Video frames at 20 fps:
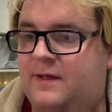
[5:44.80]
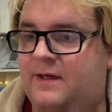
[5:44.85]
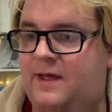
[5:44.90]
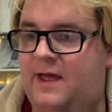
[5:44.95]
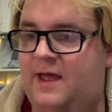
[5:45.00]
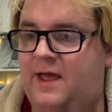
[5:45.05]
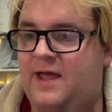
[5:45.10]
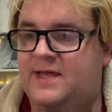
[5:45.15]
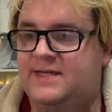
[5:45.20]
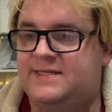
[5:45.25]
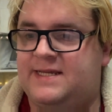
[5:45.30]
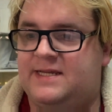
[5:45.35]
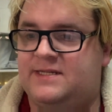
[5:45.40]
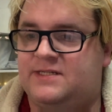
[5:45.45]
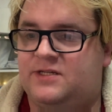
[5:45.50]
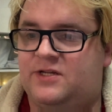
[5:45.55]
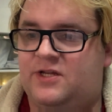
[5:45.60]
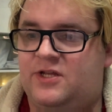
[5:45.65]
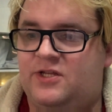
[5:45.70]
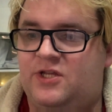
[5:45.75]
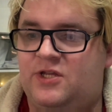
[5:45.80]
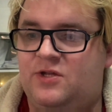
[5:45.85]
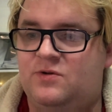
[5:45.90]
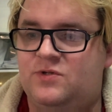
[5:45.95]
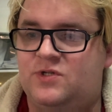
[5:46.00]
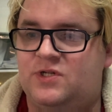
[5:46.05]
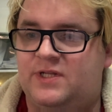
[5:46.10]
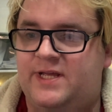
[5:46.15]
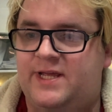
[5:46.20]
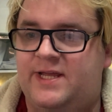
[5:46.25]
It says,
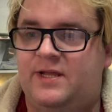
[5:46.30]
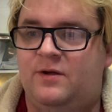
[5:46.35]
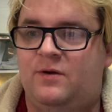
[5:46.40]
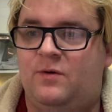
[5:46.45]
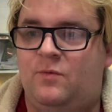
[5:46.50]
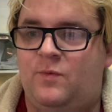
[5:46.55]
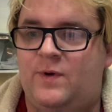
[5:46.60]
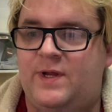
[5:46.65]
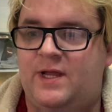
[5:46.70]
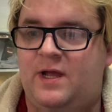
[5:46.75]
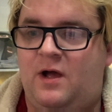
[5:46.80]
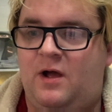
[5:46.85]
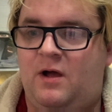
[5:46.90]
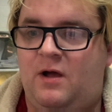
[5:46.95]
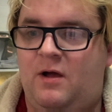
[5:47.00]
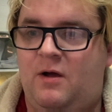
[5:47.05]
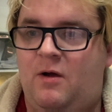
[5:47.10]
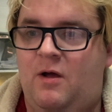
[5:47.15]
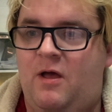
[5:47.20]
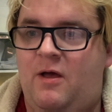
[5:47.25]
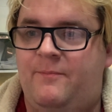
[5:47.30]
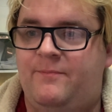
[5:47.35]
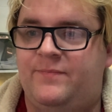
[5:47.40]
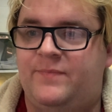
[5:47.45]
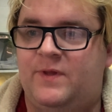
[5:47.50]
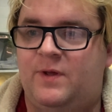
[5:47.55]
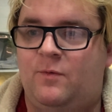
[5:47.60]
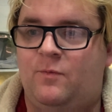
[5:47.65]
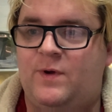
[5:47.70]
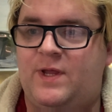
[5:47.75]
usually we
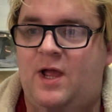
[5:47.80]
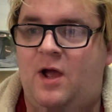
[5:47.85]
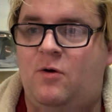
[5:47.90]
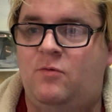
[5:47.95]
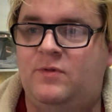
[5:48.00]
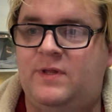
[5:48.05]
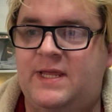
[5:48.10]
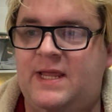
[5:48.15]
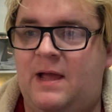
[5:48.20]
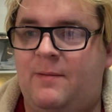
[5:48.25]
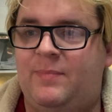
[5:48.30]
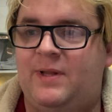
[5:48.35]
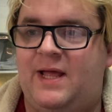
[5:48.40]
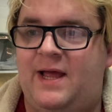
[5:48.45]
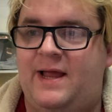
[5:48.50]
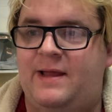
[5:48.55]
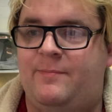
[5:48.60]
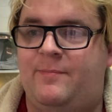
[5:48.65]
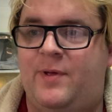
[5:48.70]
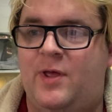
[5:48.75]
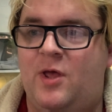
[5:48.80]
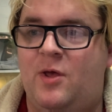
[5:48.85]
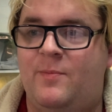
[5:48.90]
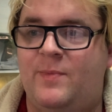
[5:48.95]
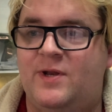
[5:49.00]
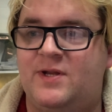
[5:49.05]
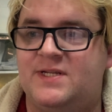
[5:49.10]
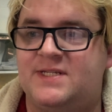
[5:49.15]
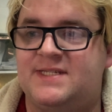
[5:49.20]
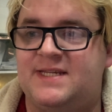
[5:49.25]
only apply
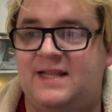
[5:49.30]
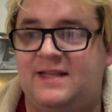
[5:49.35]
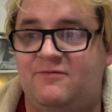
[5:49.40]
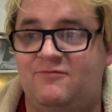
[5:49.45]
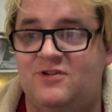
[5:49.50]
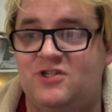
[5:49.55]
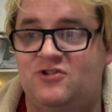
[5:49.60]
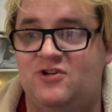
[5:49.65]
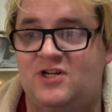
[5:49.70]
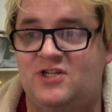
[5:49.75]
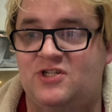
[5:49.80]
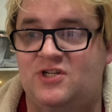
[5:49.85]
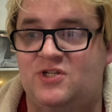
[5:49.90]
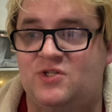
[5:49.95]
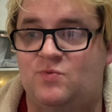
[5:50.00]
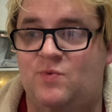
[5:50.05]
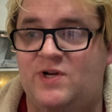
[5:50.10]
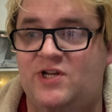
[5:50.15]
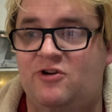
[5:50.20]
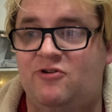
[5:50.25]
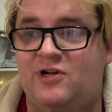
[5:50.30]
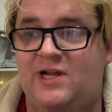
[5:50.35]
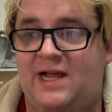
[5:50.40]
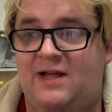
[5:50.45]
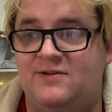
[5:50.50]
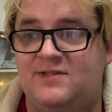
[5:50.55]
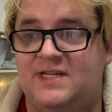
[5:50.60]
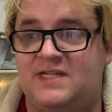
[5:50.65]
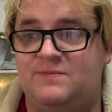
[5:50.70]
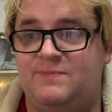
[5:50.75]
permanent selling restrictions when your
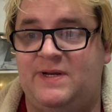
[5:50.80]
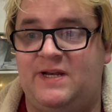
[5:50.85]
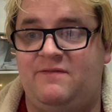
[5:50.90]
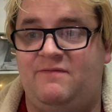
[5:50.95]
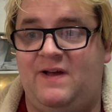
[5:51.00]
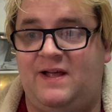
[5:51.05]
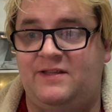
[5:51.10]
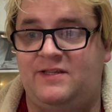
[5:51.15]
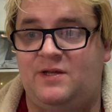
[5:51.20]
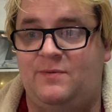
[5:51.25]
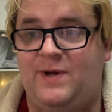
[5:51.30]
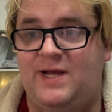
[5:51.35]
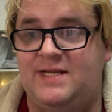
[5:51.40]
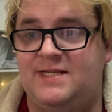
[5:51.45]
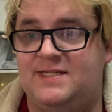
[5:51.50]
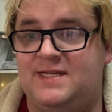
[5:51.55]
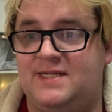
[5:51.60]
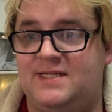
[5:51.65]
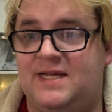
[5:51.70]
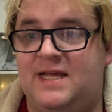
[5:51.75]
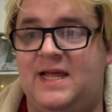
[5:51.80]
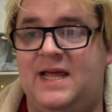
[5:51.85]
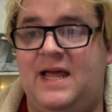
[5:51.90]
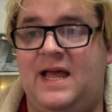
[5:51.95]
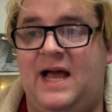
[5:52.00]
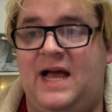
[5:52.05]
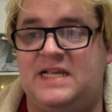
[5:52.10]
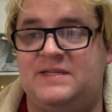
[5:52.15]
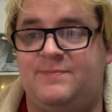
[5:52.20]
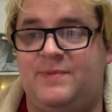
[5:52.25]
account has been evaluated
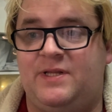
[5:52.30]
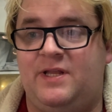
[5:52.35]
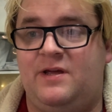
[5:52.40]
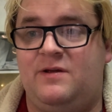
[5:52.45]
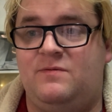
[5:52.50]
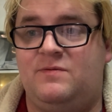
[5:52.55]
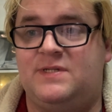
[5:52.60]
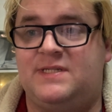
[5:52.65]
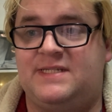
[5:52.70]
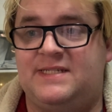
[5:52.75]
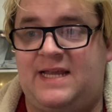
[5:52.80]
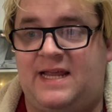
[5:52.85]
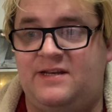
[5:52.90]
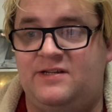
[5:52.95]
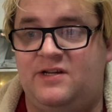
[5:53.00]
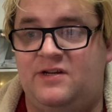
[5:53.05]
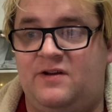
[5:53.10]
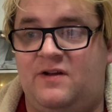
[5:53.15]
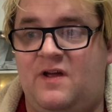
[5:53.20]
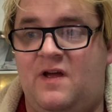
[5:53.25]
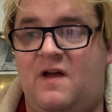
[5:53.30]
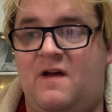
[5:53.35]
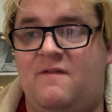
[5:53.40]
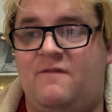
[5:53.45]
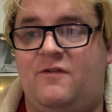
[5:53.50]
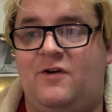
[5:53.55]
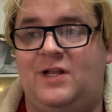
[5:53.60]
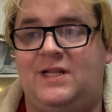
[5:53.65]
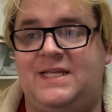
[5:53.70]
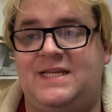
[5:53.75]
as below standard
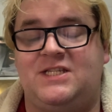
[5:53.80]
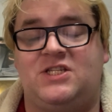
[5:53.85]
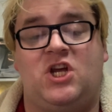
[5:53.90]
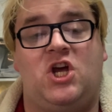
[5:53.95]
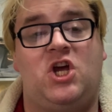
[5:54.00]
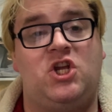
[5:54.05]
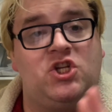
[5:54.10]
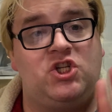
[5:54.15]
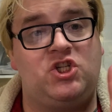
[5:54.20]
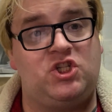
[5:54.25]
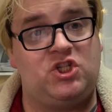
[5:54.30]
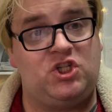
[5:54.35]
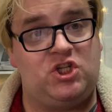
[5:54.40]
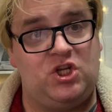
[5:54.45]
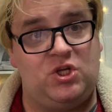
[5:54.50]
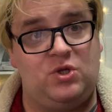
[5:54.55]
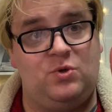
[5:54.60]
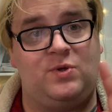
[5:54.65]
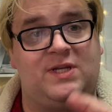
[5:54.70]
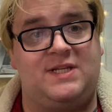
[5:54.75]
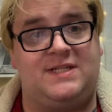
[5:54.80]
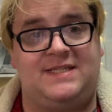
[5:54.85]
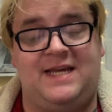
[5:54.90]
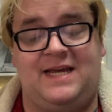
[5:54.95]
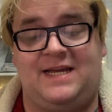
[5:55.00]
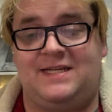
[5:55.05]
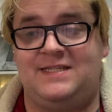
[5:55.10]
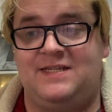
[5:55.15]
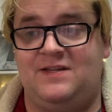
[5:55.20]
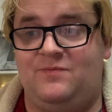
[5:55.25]
for at least 2
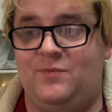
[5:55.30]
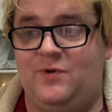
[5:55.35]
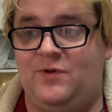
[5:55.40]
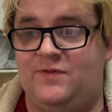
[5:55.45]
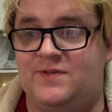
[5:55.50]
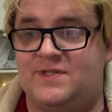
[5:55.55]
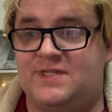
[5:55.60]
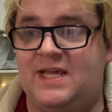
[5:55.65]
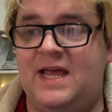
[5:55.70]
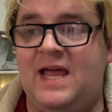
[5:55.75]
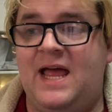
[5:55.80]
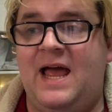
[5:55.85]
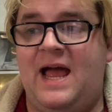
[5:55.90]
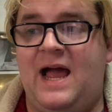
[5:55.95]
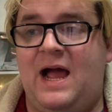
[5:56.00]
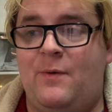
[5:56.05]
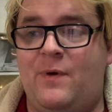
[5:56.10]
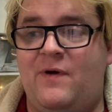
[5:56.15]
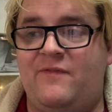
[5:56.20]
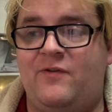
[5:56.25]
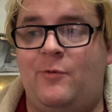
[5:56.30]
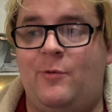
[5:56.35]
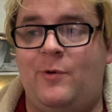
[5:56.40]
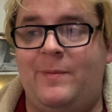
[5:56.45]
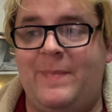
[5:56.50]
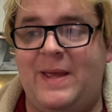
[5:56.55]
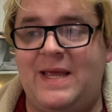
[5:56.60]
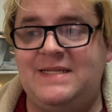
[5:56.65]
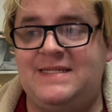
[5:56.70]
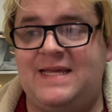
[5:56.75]
consecutive months. However, we
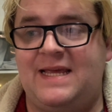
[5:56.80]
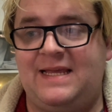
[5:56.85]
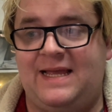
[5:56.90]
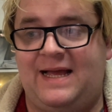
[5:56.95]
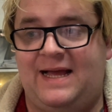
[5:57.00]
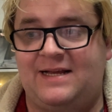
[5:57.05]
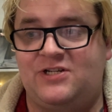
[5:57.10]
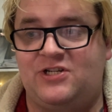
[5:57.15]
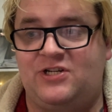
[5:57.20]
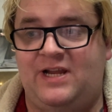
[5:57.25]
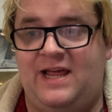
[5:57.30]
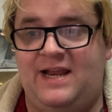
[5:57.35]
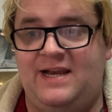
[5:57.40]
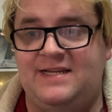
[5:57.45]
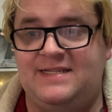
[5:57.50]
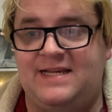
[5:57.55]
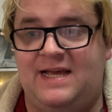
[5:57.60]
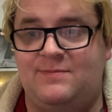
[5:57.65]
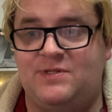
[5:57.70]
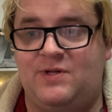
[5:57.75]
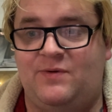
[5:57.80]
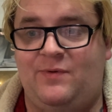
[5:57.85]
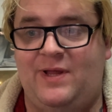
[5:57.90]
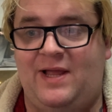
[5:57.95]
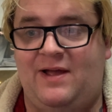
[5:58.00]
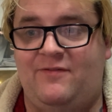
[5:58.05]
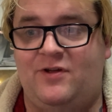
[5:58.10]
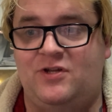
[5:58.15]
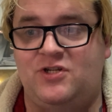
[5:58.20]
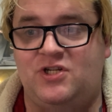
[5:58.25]
may take action at any time if we
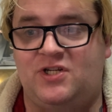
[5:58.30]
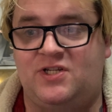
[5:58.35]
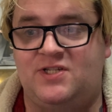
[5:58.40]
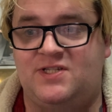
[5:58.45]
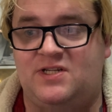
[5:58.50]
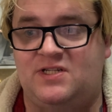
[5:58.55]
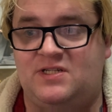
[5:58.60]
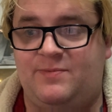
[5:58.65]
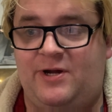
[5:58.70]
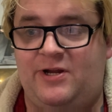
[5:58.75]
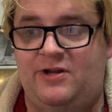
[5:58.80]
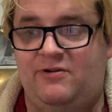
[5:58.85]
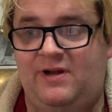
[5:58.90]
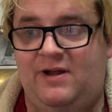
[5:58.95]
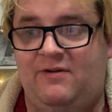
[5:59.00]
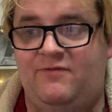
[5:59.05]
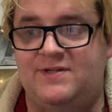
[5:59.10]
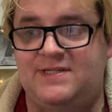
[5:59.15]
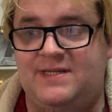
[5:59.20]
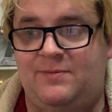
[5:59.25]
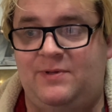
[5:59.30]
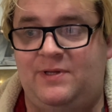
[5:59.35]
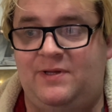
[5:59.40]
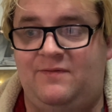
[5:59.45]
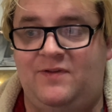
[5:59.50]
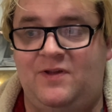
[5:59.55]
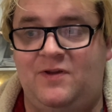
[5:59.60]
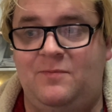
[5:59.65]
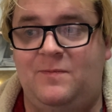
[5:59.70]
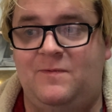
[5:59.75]
have urgent concerns about your account. For example,
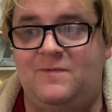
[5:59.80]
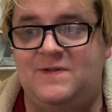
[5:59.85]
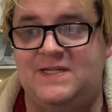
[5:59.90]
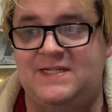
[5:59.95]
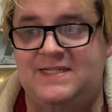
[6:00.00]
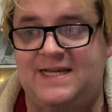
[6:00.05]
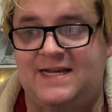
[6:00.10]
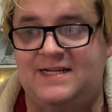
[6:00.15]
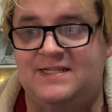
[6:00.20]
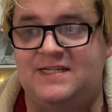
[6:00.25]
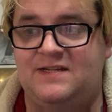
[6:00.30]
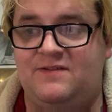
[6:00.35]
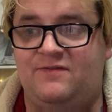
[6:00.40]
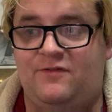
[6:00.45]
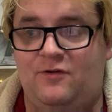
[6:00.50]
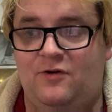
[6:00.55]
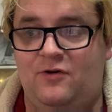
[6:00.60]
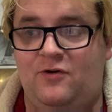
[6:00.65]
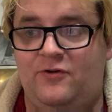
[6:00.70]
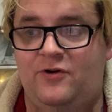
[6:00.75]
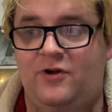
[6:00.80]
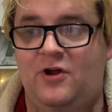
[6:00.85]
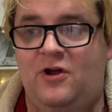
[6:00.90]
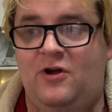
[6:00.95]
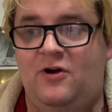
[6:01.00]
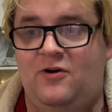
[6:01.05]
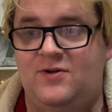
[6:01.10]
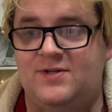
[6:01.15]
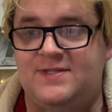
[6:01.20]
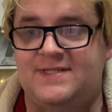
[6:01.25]
if you detected fraud
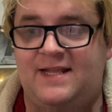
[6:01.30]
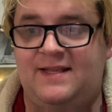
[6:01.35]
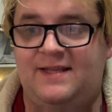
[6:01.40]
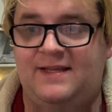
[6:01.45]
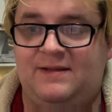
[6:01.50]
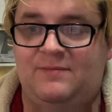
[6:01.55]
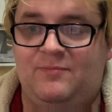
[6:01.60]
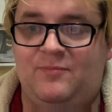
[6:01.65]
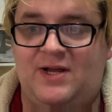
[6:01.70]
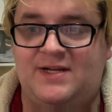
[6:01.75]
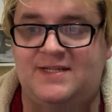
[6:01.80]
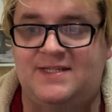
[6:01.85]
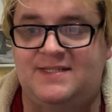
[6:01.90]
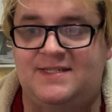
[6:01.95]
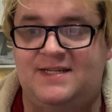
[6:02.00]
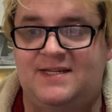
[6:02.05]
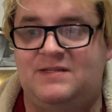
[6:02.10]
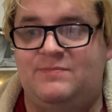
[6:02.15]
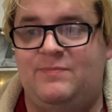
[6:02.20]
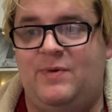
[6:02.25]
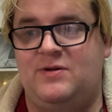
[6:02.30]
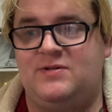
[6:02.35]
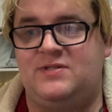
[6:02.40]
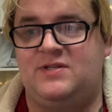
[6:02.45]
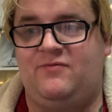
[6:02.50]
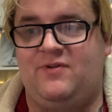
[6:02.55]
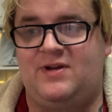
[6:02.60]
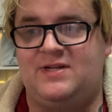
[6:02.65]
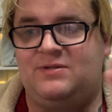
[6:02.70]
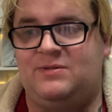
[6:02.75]
or selling practices pose a
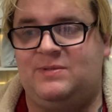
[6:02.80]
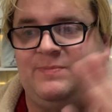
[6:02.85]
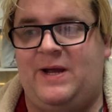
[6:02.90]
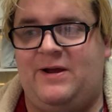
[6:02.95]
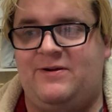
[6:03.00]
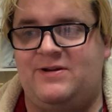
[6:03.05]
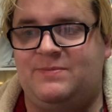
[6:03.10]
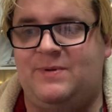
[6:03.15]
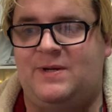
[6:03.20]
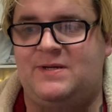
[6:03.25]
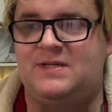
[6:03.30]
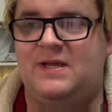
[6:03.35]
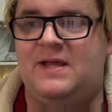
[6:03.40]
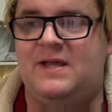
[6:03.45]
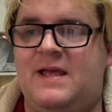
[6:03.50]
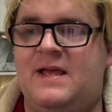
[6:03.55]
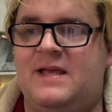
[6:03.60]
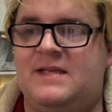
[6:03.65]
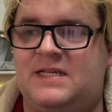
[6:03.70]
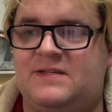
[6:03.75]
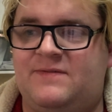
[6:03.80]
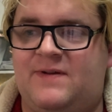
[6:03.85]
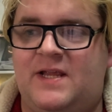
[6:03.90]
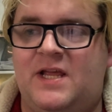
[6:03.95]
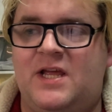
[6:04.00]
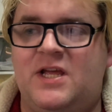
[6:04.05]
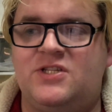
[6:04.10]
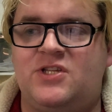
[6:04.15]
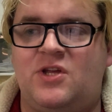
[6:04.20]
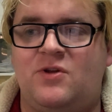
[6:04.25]
threat to the buyer experience. That's fine.
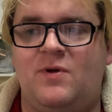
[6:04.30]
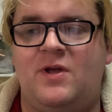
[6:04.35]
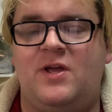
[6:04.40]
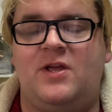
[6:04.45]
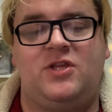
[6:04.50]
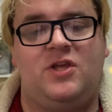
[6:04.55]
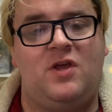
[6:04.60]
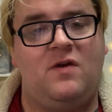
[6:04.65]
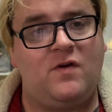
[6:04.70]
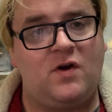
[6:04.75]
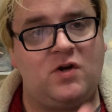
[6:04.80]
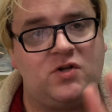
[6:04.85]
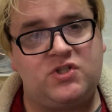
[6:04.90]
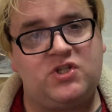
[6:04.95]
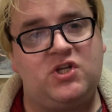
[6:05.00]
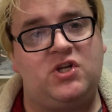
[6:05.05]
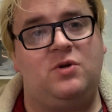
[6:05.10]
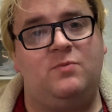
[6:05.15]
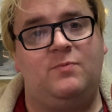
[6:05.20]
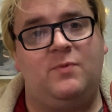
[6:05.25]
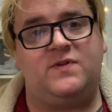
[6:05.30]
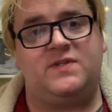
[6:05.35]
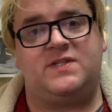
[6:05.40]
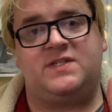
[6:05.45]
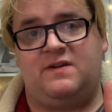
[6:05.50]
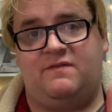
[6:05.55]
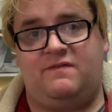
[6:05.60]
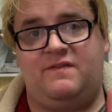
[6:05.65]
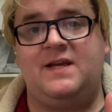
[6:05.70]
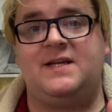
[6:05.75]
So you've got 2 months
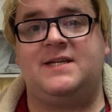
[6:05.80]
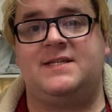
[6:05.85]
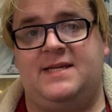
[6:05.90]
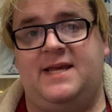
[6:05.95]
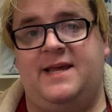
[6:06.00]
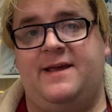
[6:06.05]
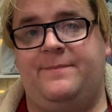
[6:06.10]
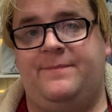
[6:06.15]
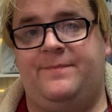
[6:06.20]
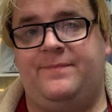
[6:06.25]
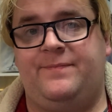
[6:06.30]
to fix it.